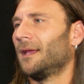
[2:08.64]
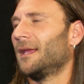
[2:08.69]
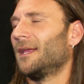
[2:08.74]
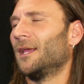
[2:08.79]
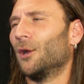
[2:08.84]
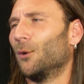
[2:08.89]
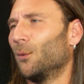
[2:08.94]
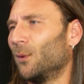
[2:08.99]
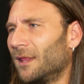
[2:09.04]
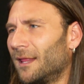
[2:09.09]

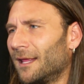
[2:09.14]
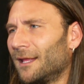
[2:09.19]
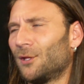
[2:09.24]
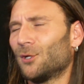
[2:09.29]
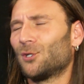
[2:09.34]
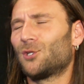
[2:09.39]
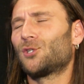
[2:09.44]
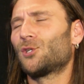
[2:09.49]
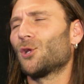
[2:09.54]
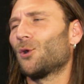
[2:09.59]
you know,
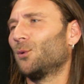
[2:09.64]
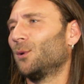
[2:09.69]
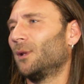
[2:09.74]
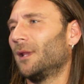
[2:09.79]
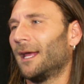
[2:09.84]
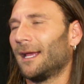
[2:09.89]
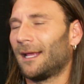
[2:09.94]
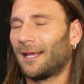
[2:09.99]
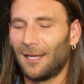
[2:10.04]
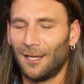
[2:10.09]
there's so
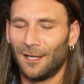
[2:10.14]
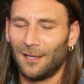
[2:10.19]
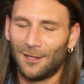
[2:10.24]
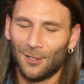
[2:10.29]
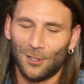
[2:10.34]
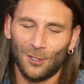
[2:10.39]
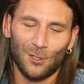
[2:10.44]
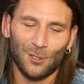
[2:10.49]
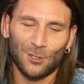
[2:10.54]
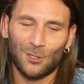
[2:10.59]
like
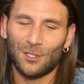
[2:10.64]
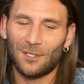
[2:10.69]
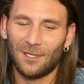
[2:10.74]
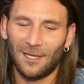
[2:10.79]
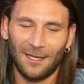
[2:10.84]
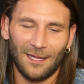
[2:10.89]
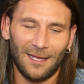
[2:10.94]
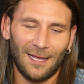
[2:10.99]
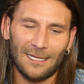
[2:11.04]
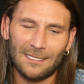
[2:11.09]
there, there's
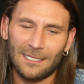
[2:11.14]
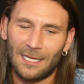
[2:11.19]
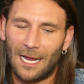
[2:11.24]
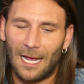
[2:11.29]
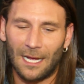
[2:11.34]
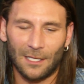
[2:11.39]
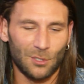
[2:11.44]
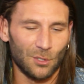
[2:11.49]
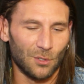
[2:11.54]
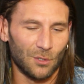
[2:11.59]
as an
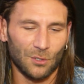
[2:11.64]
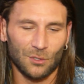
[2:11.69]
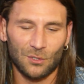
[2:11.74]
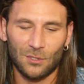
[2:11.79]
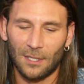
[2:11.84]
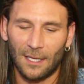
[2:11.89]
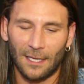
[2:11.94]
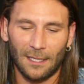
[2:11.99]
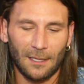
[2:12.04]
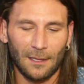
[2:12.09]
actor,
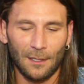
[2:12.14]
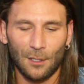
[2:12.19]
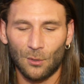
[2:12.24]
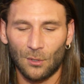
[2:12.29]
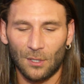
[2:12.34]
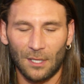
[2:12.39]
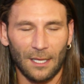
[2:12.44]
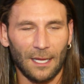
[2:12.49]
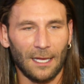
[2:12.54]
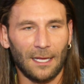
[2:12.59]
there's like
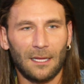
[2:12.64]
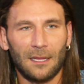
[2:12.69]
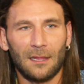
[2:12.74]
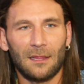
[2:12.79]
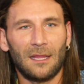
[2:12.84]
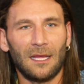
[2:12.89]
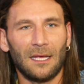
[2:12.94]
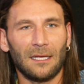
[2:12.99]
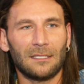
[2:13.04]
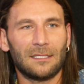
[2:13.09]
literally like
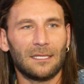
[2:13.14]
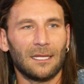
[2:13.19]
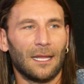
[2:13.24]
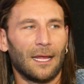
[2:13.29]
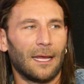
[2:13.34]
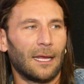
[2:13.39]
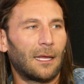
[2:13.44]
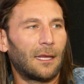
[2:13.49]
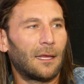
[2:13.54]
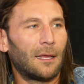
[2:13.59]
things that
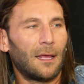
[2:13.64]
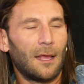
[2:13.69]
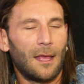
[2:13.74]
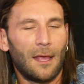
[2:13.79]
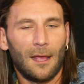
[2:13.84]
like,